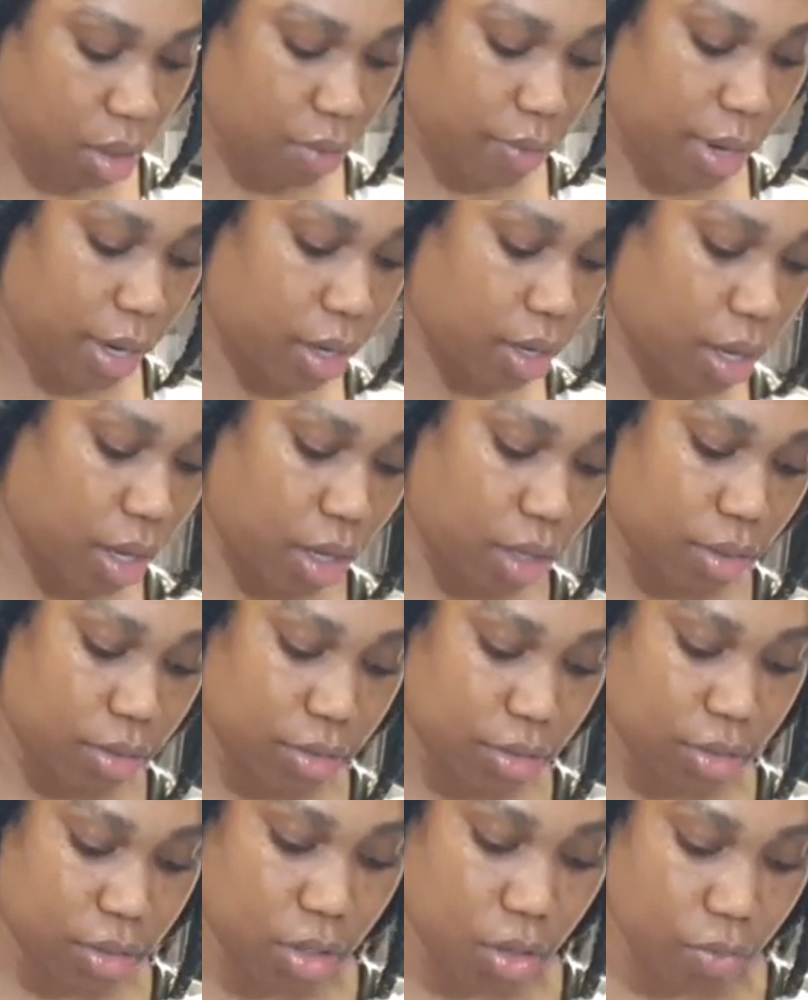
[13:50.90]
All right, y'all.
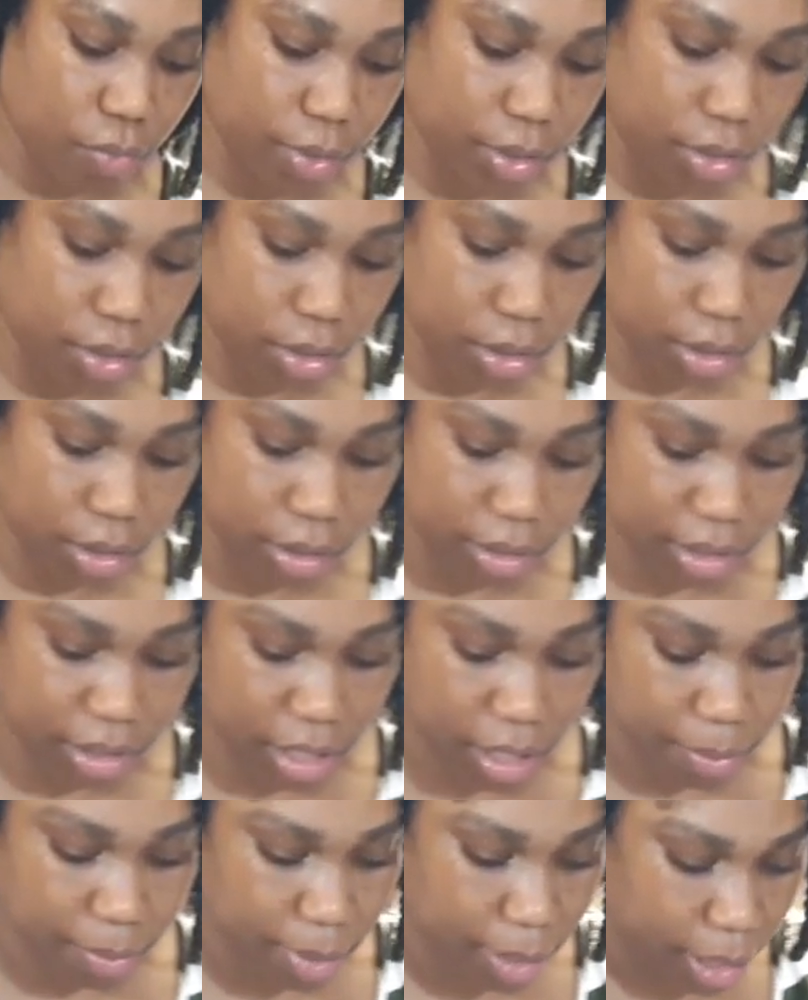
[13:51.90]
So we took the
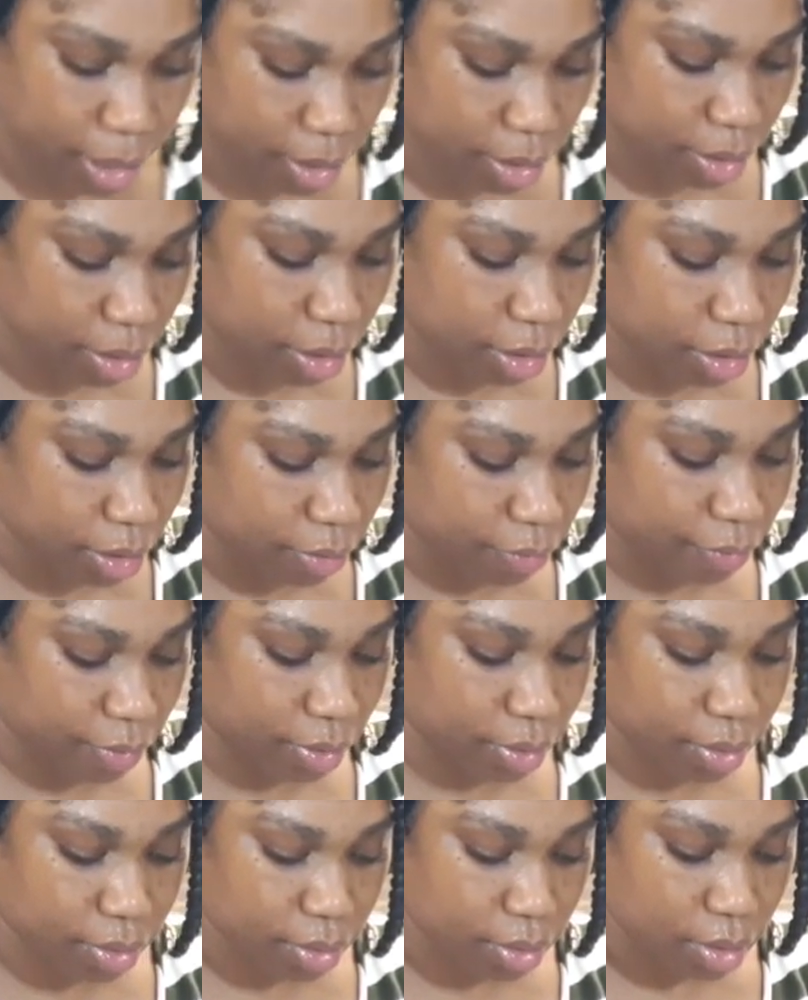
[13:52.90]
salmon out the
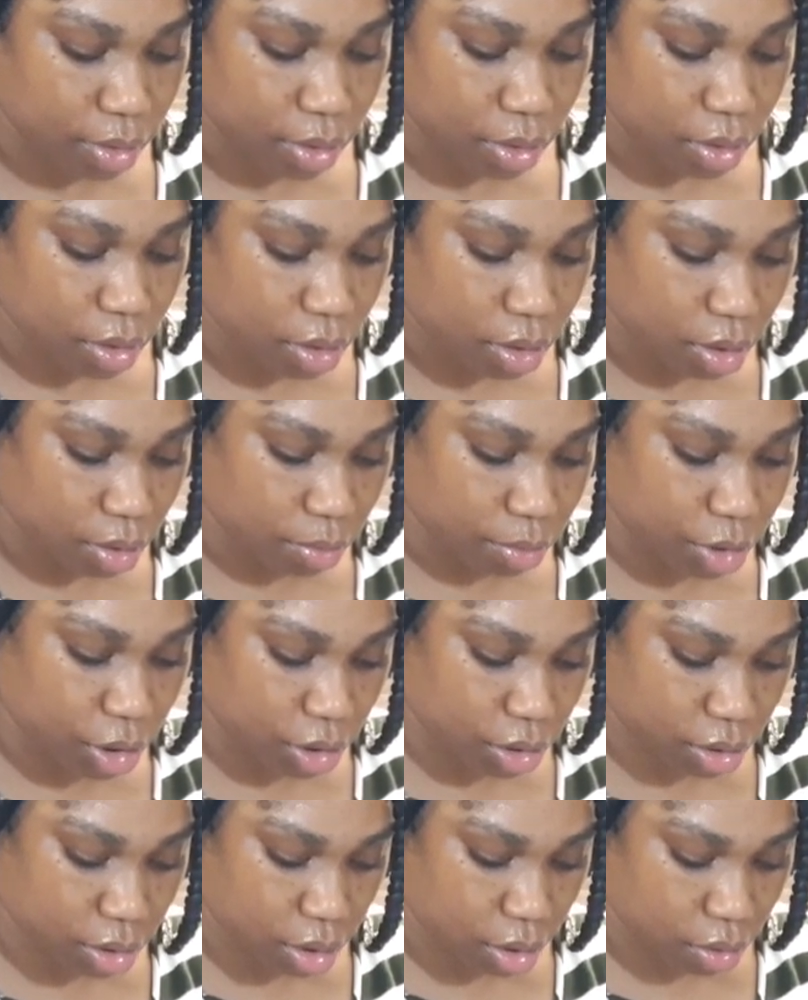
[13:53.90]
oven. I'm
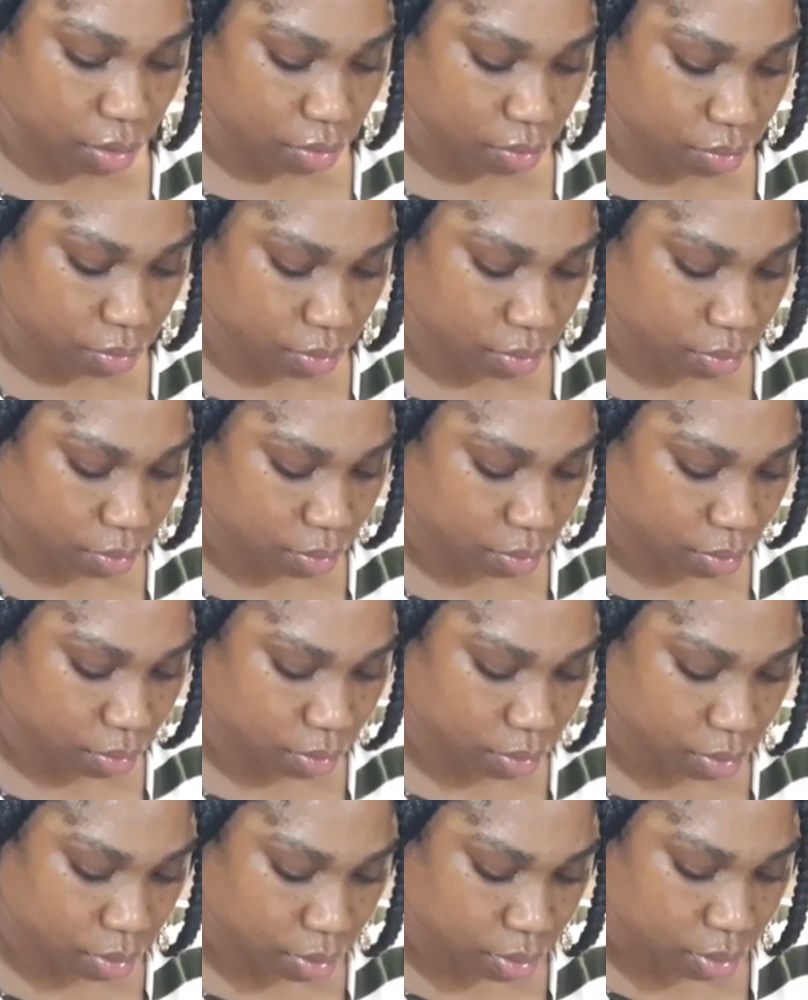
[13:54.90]
just gonna,
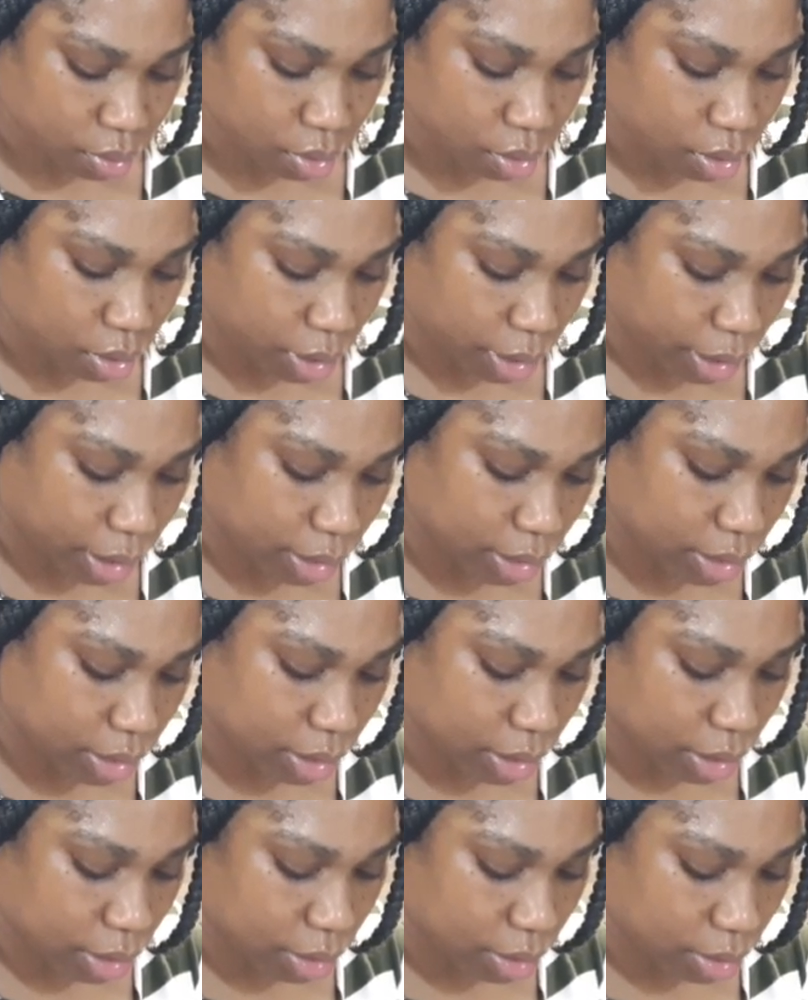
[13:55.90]
like I
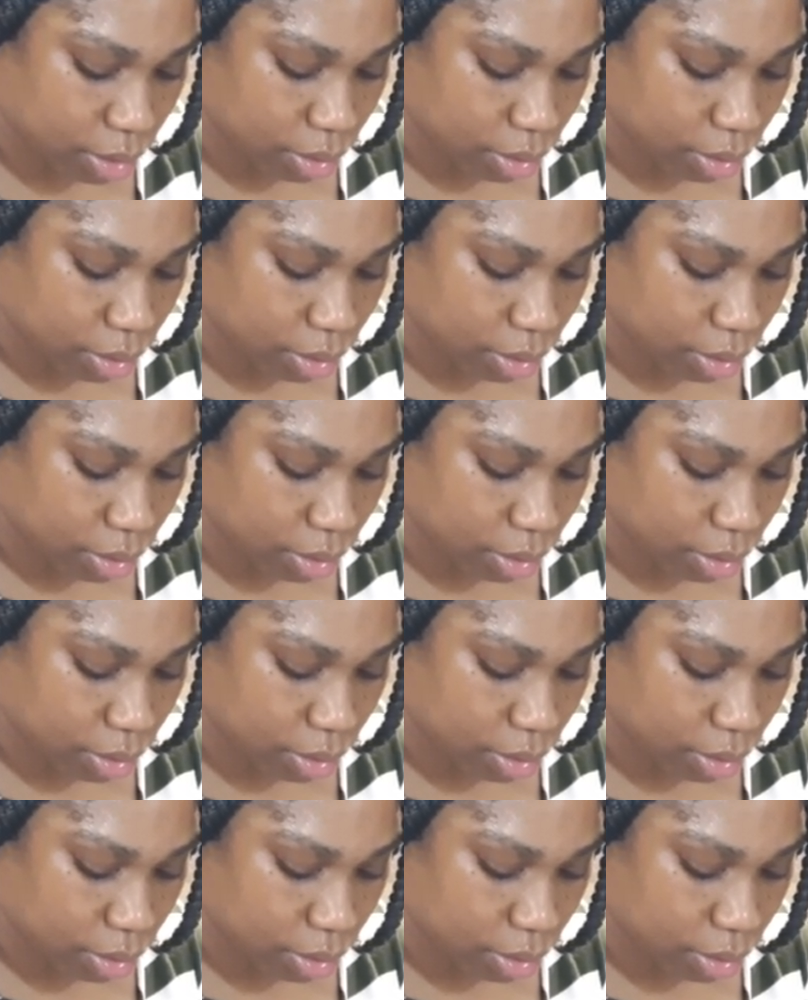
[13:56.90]
said,